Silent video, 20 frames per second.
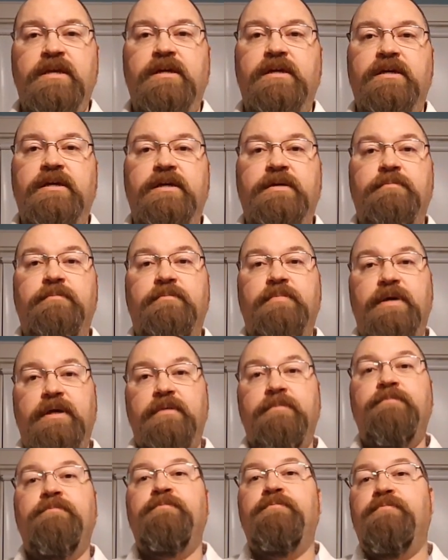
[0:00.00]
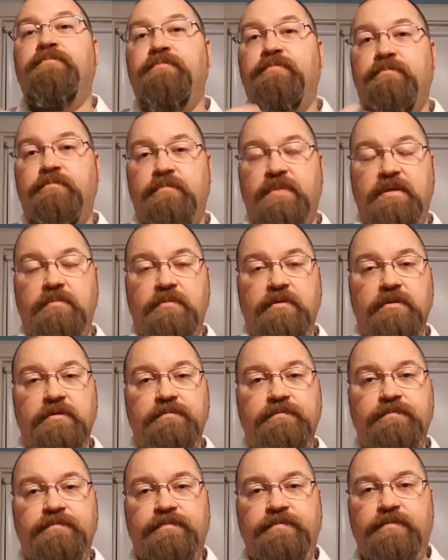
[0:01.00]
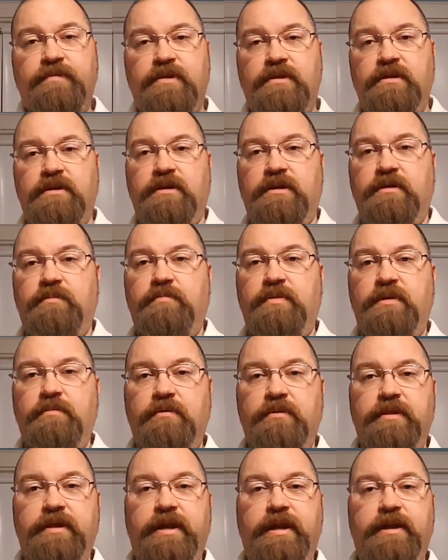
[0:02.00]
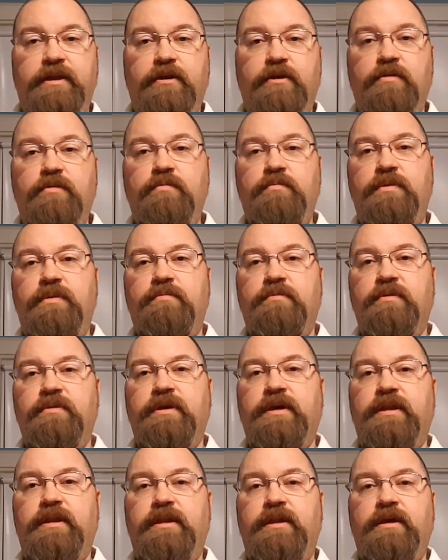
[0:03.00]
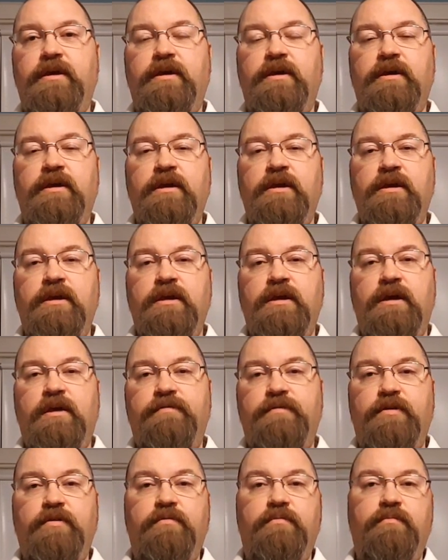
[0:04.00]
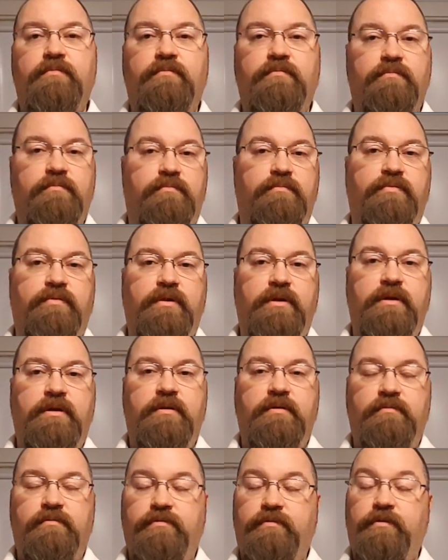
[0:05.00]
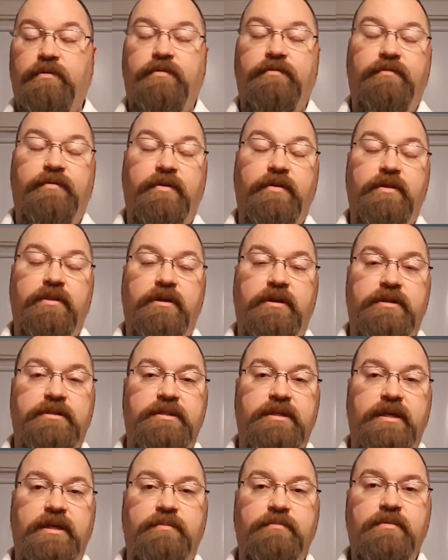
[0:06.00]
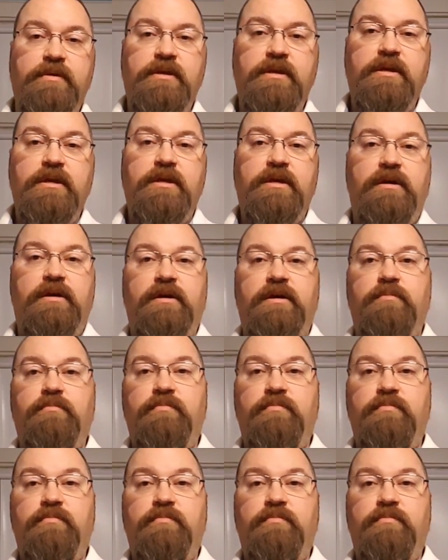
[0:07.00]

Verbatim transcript: Um, but people, uh, people that I know, people that uh, I've known for, for a very long time, uh,